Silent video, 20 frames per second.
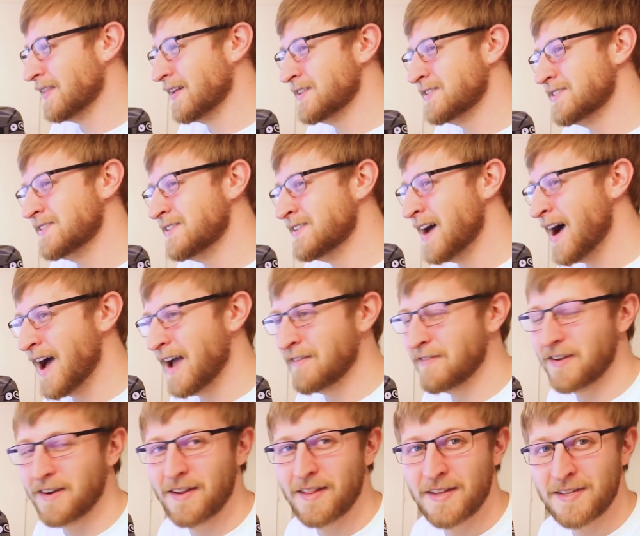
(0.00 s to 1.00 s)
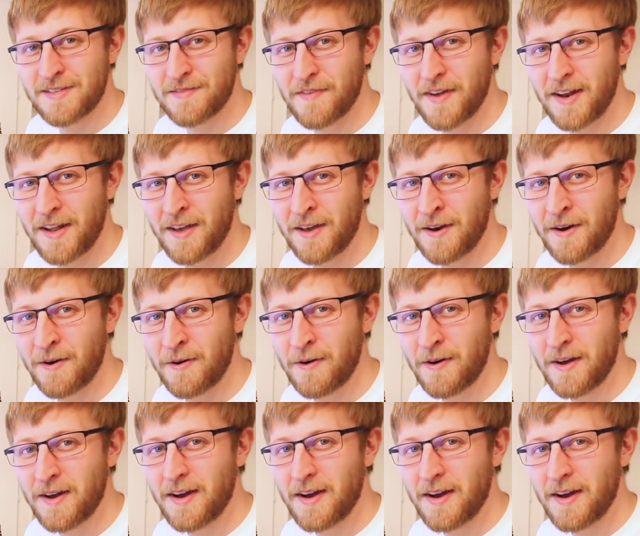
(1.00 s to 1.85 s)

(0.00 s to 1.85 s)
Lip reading: let's dive into this video.